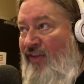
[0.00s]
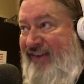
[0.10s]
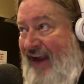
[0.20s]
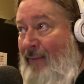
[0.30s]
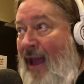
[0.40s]
the
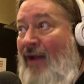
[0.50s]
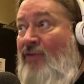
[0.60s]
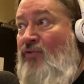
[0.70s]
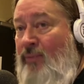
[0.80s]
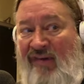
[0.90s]
same
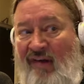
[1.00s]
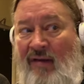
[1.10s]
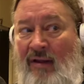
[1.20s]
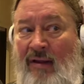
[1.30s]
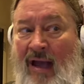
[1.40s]
attributes.
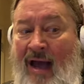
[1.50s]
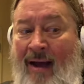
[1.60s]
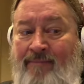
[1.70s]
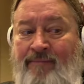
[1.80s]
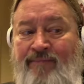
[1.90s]

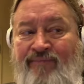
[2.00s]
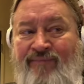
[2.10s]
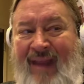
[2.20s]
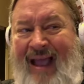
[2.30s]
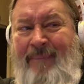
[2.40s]

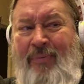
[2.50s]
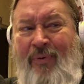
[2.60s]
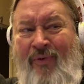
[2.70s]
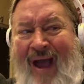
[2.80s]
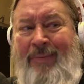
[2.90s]
I
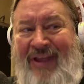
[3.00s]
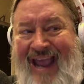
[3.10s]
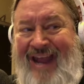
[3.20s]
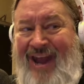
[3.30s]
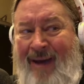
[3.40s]

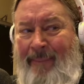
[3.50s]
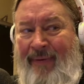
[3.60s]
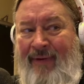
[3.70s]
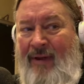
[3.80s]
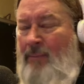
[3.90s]
probably end up,
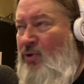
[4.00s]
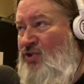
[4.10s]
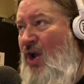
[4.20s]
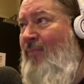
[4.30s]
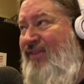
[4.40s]

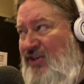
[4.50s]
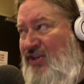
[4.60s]
push comes to